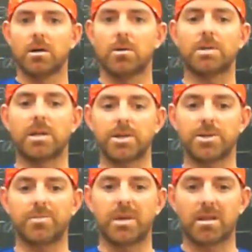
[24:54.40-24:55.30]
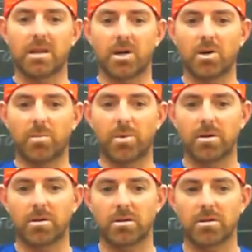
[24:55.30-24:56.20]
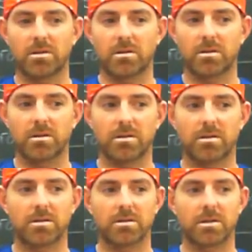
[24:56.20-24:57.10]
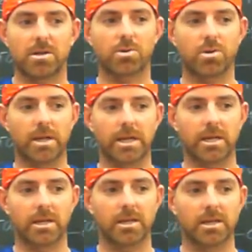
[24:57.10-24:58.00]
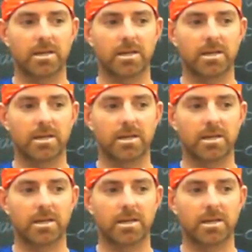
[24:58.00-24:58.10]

Or did I just make that up? Chronic.